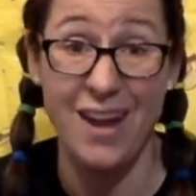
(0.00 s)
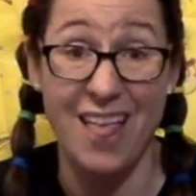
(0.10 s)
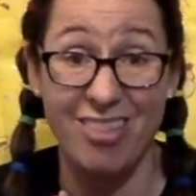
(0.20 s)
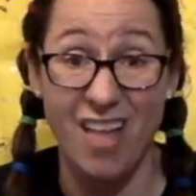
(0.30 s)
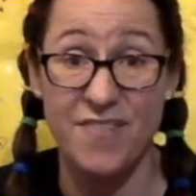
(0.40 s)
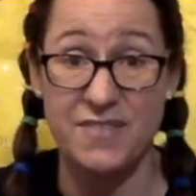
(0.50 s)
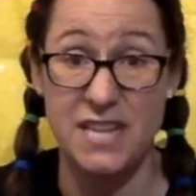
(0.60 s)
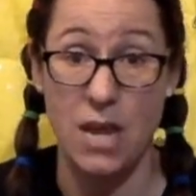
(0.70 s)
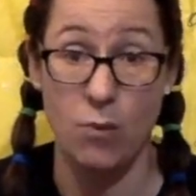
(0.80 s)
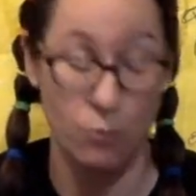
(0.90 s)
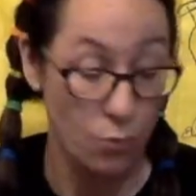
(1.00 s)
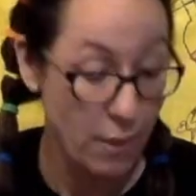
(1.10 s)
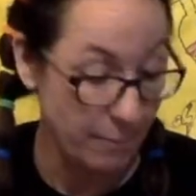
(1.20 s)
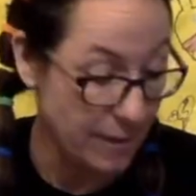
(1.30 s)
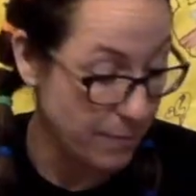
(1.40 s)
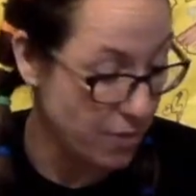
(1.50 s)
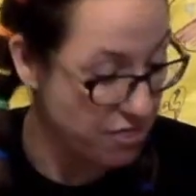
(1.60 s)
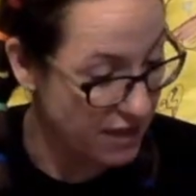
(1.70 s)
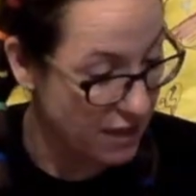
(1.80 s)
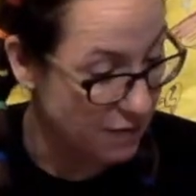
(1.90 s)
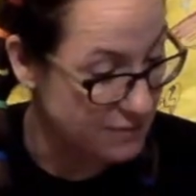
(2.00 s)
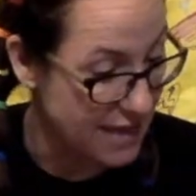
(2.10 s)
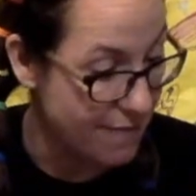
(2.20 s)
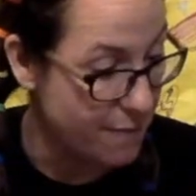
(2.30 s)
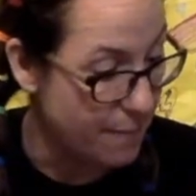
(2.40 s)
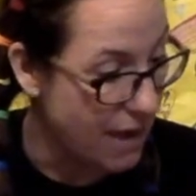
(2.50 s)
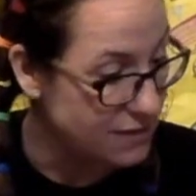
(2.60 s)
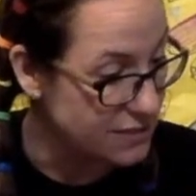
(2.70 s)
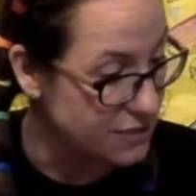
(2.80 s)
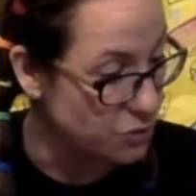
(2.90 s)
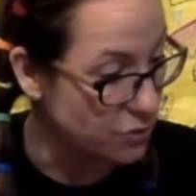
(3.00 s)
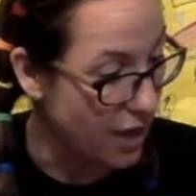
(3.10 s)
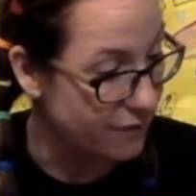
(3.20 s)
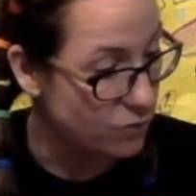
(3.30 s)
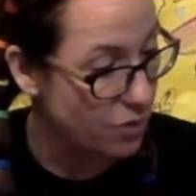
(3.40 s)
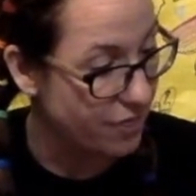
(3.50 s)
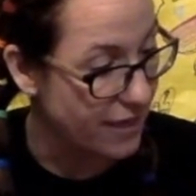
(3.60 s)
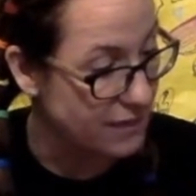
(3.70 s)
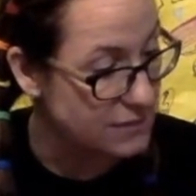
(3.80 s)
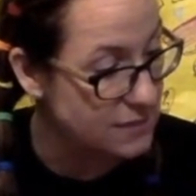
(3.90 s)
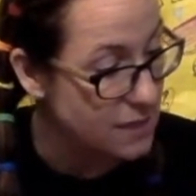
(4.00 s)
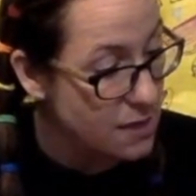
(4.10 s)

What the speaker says: I love seeing when people think outside the box and do a lot of cool things.